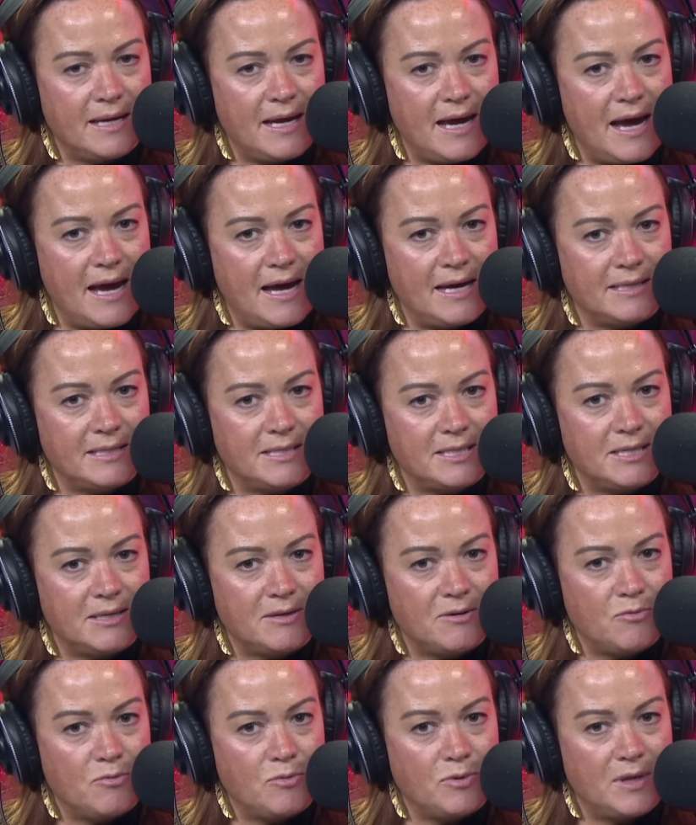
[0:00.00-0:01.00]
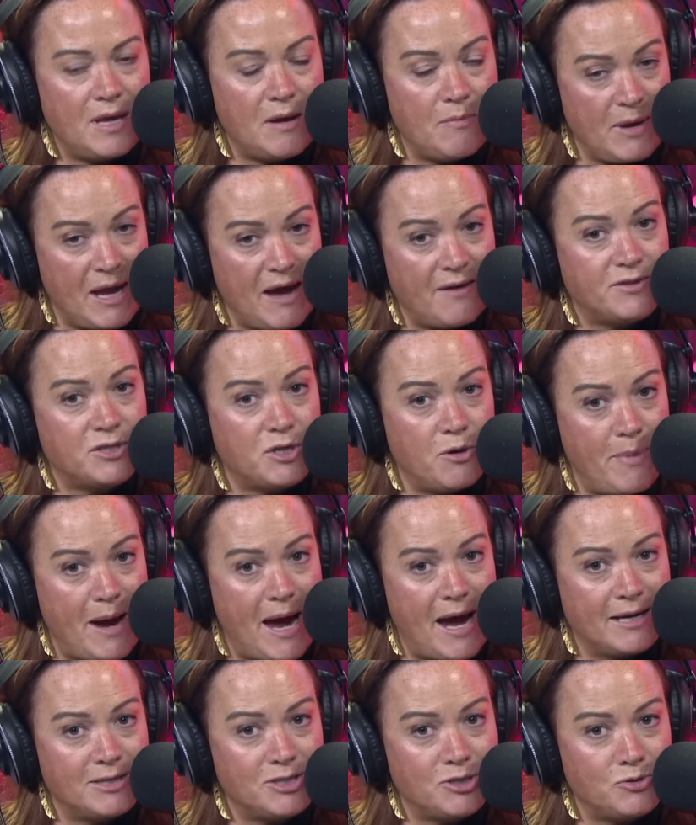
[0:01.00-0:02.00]
and then we have to go
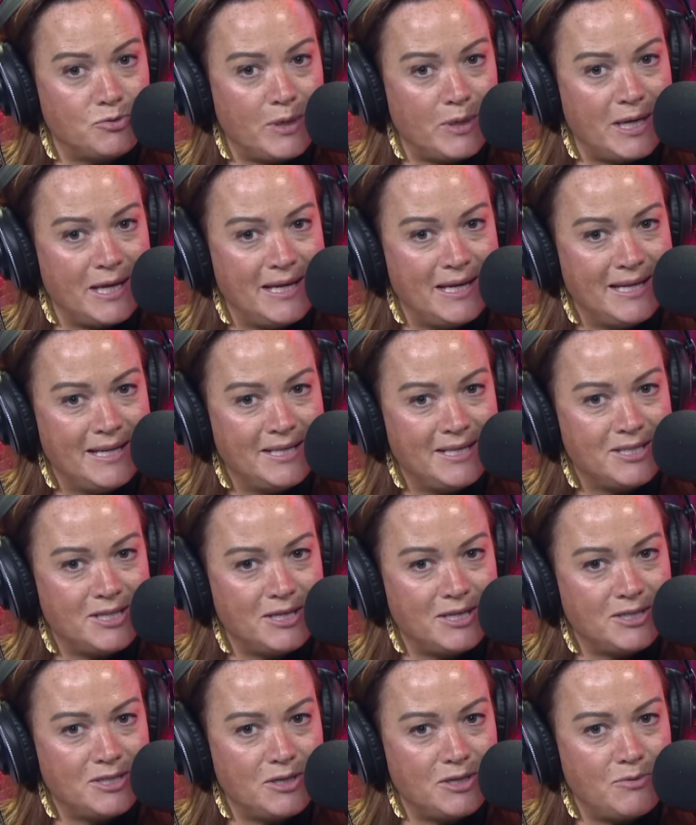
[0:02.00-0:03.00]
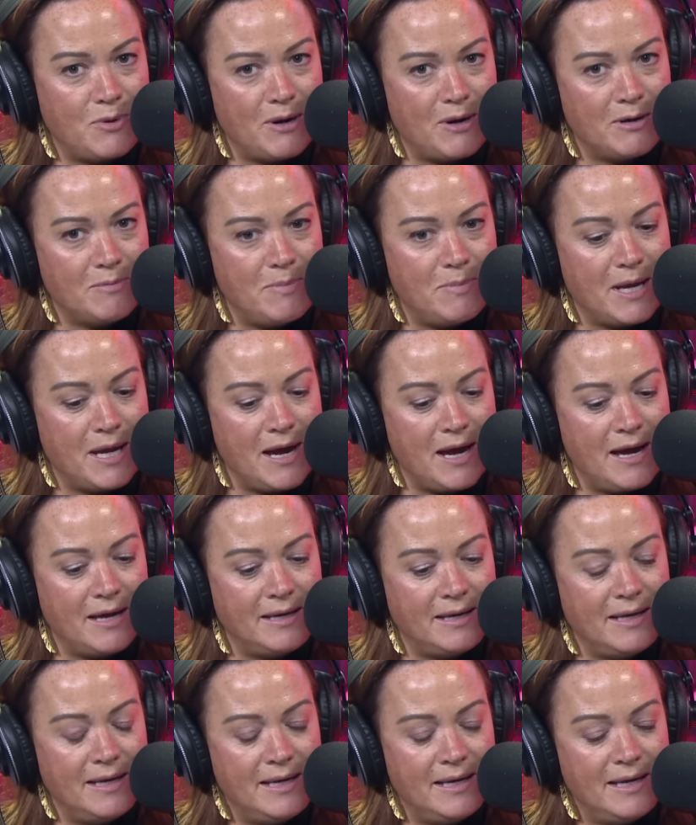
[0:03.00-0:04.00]
back, don't we? to, to where yes. began,